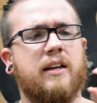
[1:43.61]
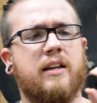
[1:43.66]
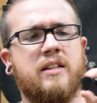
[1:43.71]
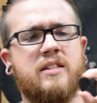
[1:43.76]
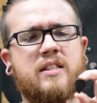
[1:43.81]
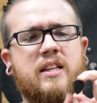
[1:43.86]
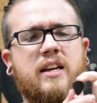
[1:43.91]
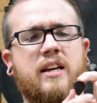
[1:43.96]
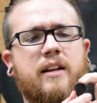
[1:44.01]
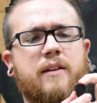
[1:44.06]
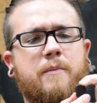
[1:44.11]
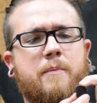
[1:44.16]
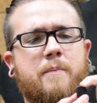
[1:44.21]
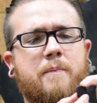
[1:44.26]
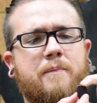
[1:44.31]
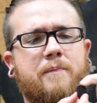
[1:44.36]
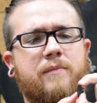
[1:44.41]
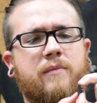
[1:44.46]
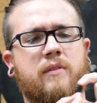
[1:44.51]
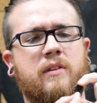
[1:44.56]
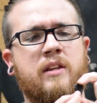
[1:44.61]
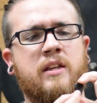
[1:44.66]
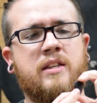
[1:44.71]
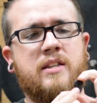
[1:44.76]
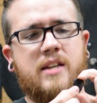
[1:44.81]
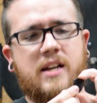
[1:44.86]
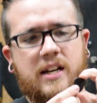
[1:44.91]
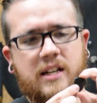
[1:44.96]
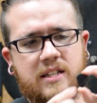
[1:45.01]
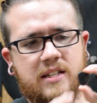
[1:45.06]
is that
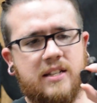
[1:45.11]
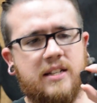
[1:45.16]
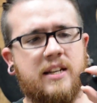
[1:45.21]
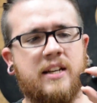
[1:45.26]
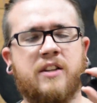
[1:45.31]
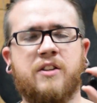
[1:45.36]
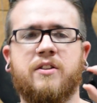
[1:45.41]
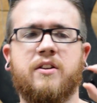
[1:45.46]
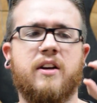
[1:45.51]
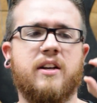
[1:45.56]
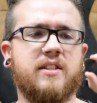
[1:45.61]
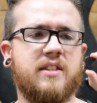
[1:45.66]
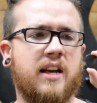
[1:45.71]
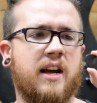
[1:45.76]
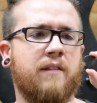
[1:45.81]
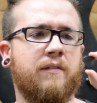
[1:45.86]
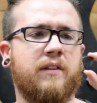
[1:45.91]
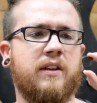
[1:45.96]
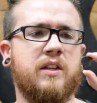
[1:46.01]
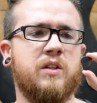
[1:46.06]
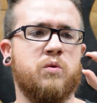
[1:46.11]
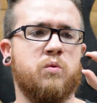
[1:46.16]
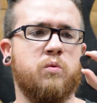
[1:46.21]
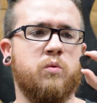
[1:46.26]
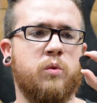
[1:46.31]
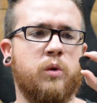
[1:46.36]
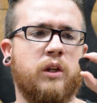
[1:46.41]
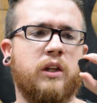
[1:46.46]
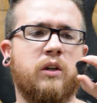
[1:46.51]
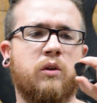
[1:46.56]
yes, it does have these
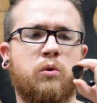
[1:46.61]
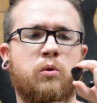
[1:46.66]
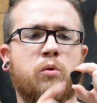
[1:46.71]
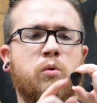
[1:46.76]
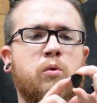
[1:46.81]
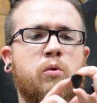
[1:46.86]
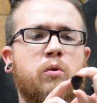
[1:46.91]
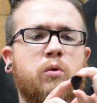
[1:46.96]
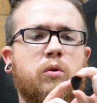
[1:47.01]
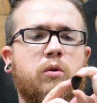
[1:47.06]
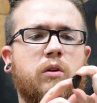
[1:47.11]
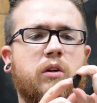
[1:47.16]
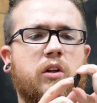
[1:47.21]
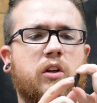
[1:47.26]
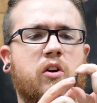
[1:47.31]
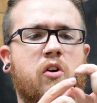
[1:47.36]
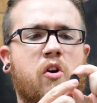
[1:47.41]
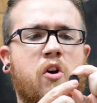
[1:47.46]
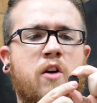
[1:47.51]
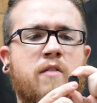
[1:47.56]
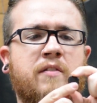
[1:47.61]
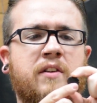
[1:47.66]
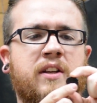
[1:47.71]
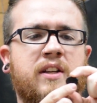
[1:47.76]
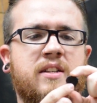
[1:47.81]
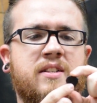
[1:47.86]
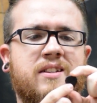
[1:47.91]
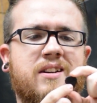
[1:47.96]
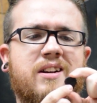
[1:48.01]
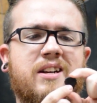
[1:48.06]
really cool carved
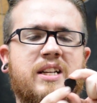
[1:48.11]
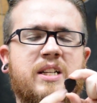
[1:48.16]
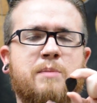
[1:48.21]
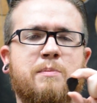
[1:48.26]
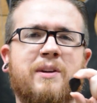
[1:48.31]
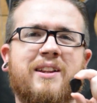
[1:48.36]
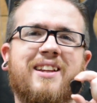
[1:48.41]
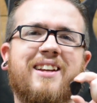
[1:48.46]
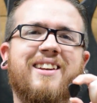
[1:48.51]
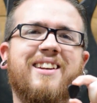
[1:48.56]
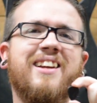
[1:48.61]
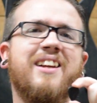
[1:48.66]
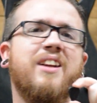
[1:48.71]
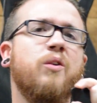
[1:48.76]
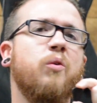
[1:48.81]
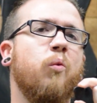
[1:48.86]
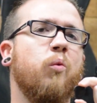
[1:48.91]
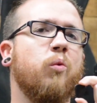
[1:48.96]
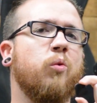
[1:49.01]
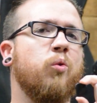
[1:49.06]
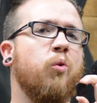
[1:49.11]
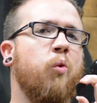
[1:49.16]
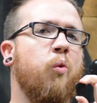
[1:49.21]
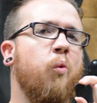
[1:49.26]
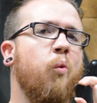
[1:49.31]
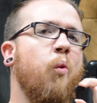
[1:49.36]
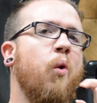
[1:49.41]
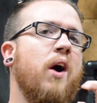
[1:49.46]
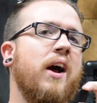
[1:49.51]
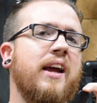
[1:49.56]
designs, but they didn't
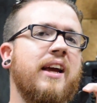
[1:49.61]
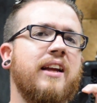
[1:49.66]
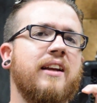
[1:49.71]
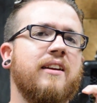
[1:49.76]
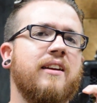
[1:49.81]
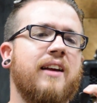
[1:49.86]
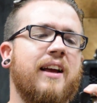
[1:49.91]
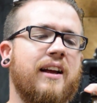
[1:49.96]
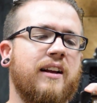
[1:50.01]
quite